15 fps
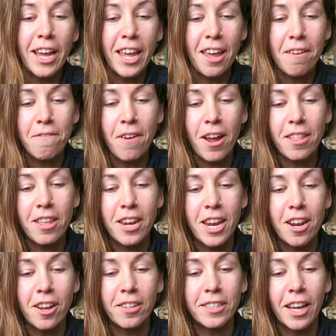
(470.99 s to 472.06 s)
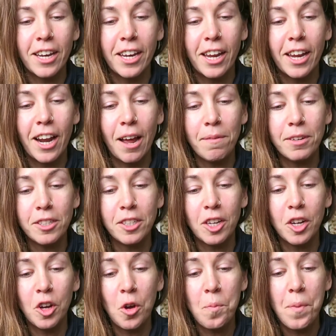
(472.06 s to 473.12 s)
I can't find the needles I need. I'm just
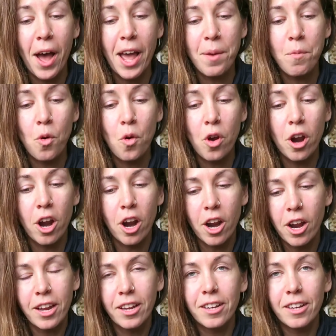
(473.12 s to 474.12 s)
gonna go buy more.